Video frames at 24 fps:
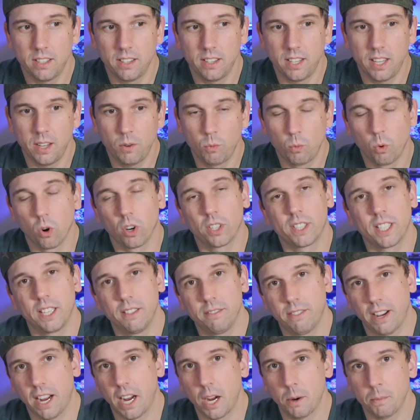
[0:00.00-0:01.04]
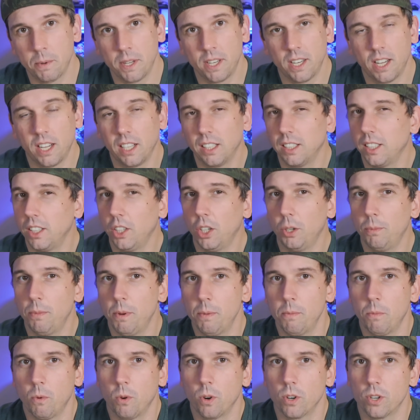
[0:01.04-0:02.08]
the work environment a little
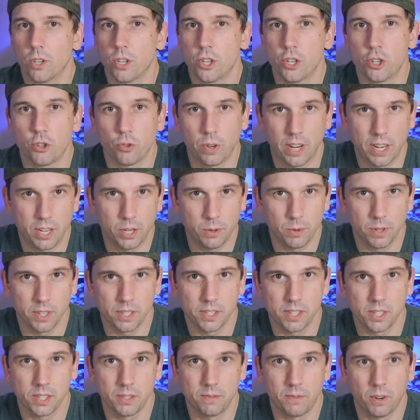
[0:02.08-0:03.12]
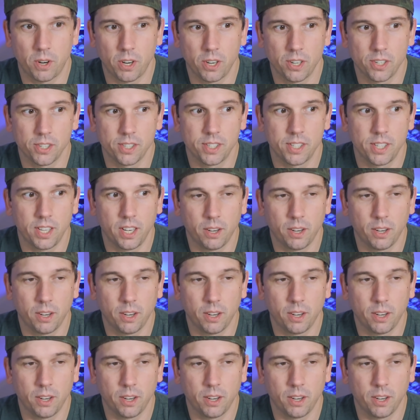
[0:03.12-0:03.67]
bit more strenuous as far as,